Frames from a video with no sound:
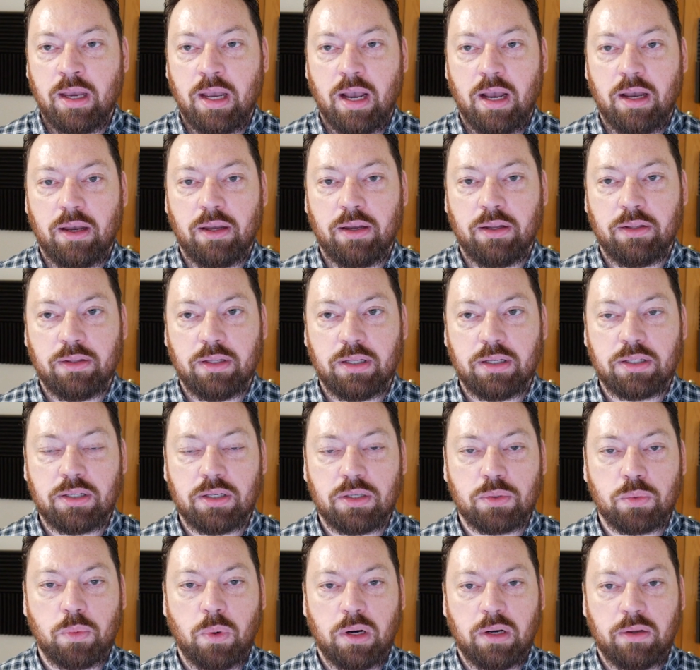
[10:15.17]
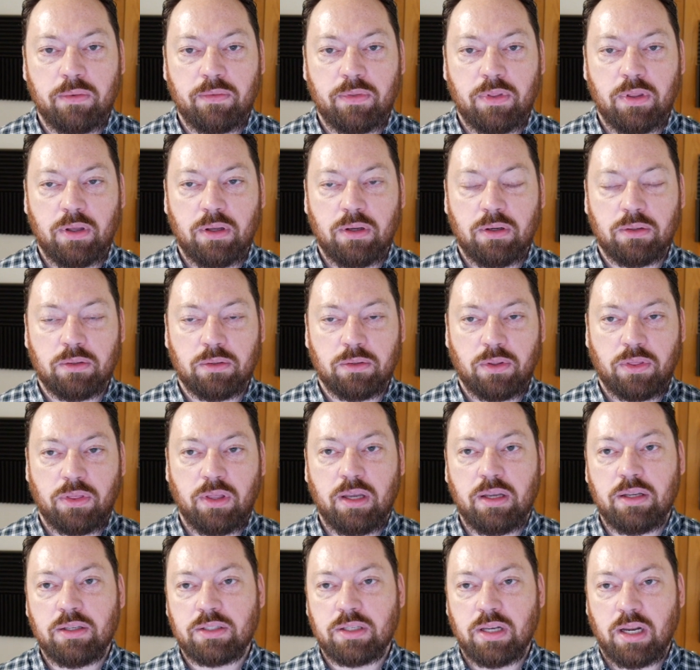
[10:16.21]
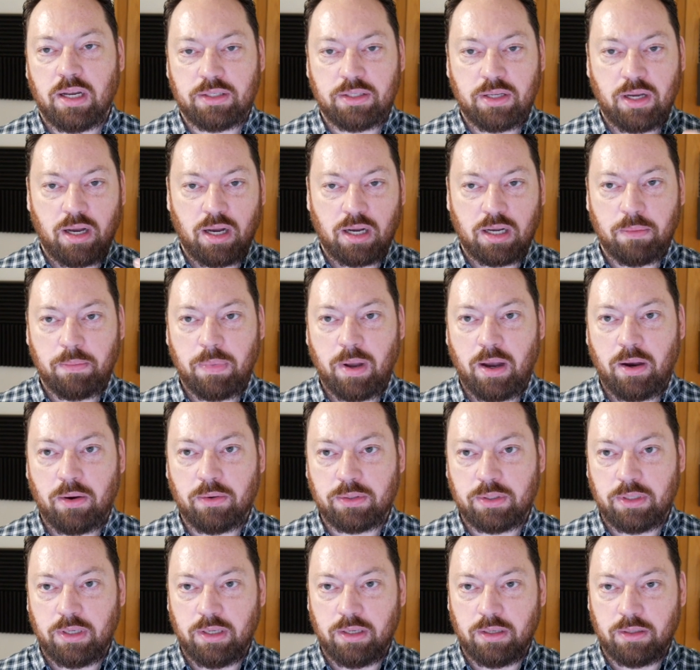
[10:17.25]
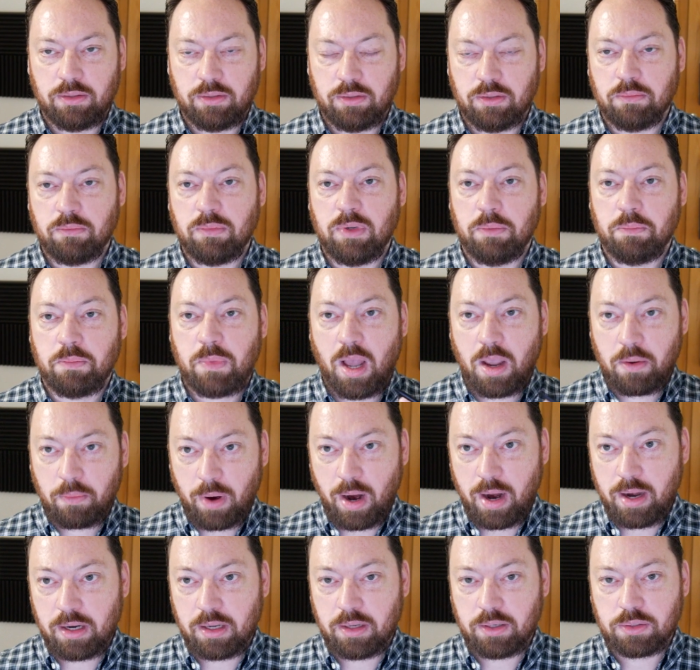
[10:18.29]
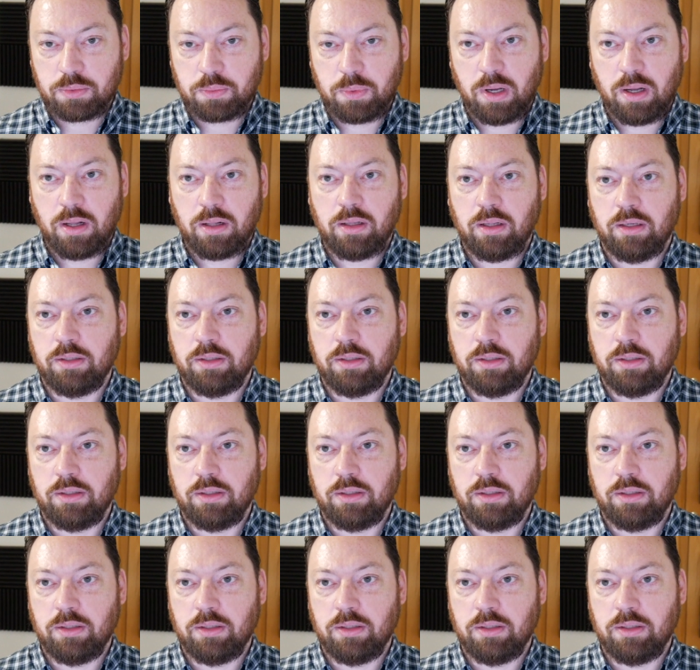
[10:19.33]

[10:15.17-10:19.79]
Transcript: And this is one of the things that I talk about in my writing as well,